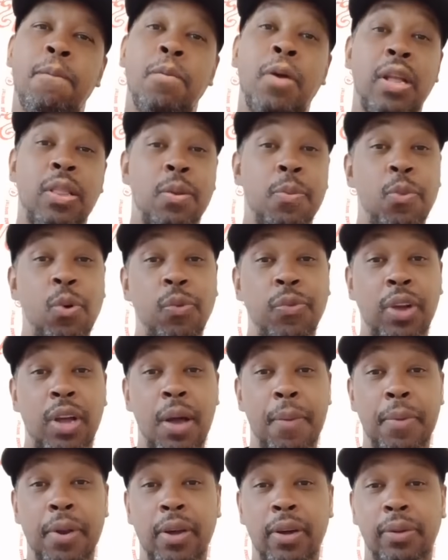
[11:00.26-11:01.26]
Got the movie
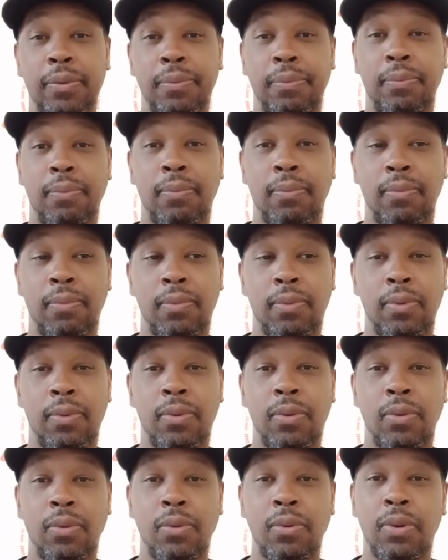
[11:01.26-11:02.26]
coming up.
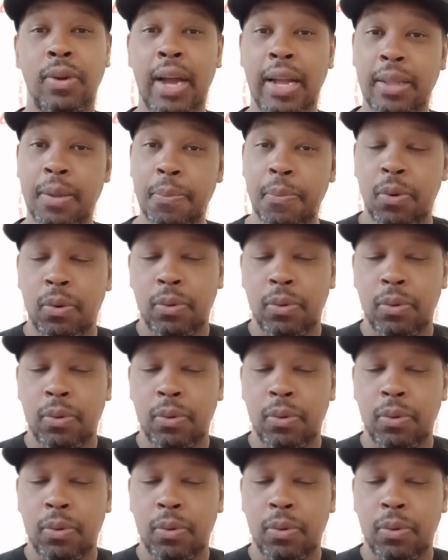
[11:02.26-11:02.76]
I got